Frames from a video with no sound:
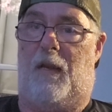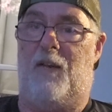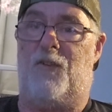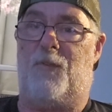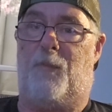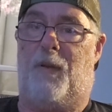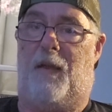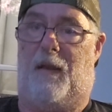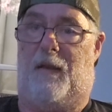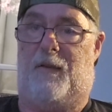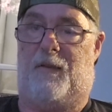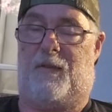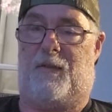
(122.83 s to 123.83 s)
each
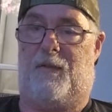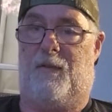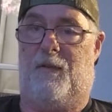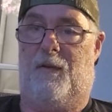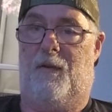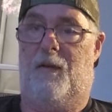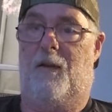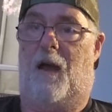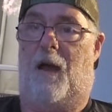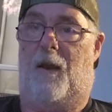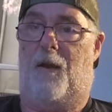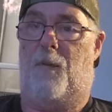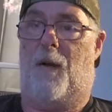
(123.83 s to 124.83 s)
piece
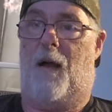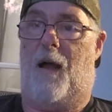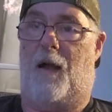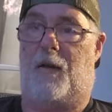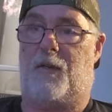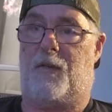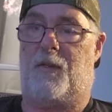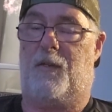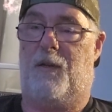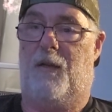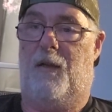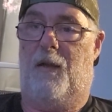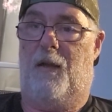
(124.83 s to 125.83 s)
out of the box
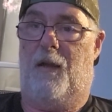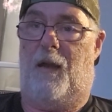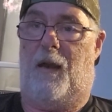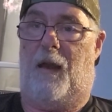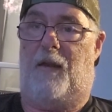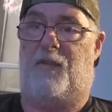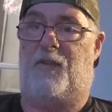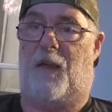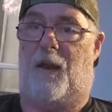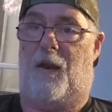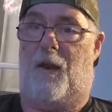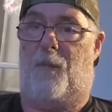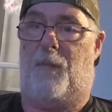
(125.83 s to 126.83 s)
and I
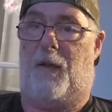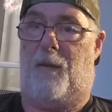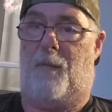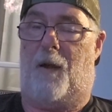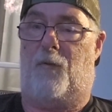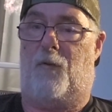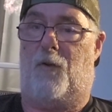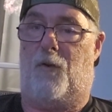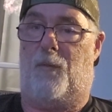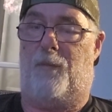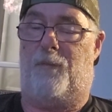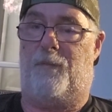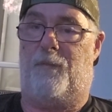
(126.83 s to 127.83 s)
set it up in my
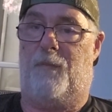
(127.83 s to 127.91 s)
room.